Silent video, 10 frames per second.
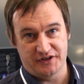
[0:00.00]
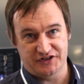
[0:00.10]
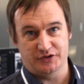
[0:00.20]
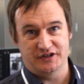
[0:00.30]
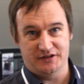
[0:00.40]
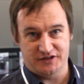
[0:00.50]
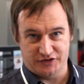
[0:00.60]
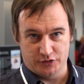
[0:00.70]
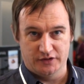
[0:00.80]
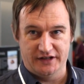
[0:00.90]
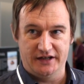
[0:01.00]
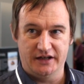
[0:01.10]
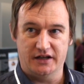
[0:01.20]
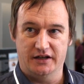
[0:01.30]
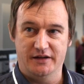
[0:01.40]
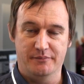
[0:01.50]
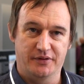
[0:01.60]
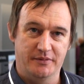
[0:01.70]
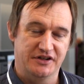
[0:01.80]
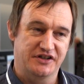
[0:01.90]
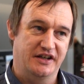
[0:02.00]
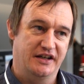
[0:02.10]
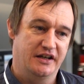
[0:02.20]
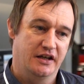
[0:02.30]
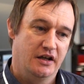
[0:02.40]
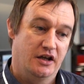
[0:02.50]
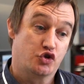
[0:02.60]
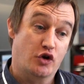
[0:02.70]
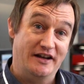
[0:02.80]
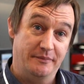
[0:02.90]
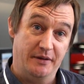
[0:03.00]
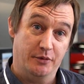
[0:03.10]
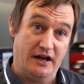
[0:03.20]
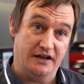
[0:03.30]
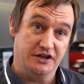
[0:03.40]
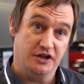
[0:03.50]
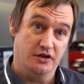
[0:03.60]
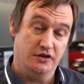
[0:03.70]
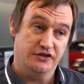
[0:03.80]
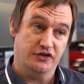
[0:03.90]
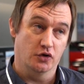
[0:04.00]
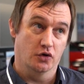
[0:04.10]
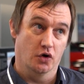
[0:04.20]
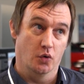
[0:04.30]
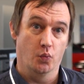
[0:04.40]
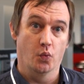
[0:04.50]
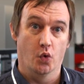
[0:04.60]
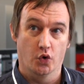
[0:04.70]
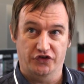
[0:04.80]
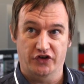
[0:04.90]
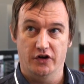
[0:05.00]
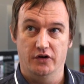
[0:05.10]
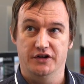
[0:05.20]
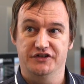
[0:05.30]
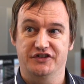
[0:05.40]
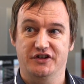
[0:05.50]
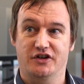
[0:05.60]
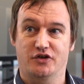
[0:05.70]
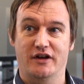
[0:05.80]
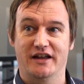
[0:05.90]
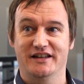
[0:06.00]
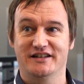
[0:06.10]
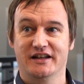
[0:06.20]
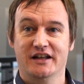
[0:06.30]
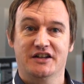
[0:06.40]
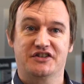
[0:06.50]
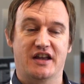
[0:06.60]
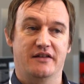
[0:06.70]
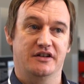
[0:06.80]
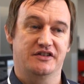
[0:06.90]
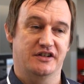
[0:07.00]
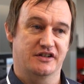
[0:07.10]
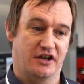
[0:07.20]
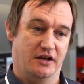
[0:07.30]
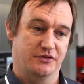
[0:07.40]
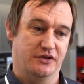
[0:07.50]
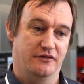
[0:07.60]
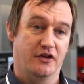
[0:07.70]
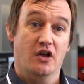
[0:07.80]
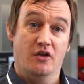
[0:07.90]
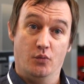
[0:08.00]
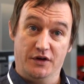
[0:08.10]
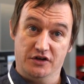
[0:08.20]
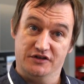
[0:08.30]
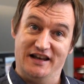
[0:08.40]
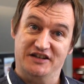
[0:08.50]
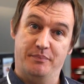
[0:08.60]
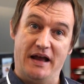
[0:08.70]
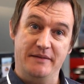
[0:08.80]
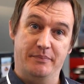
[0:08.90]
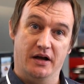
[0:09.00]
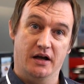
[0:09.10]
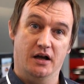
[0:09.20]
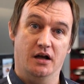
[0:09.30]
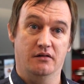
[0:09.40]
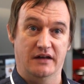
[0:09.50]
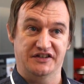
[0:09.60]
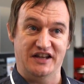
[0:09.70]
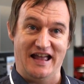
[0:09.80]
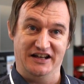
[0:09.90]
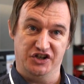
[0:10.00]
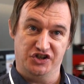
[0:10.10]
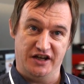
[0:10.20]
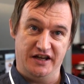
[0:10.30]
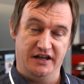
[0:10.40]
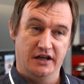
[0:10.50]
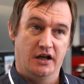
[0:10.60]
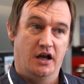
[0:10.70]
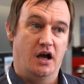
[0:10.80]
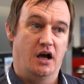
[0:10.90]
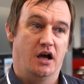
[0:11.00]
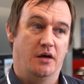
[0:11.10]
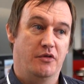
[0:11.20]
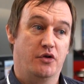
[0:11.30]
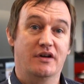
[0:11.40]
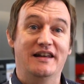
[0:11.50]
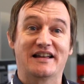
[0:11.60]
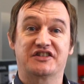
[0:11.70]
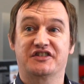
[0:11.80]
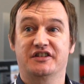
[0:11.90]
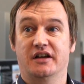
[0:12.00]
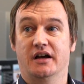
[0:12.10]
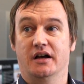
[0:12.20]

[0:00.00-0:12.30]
with us on installing and implementing and training people how to use also has created savings in terms of we use less paper, less energy, there are less